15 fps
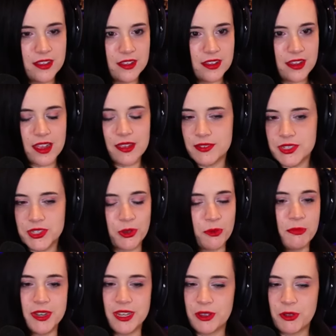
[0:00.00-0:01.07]
I have so
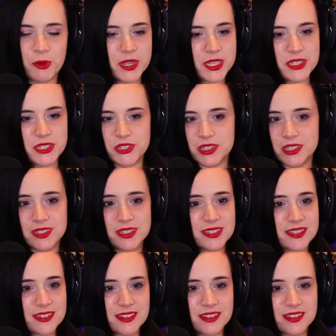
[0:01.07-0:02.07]
many questions.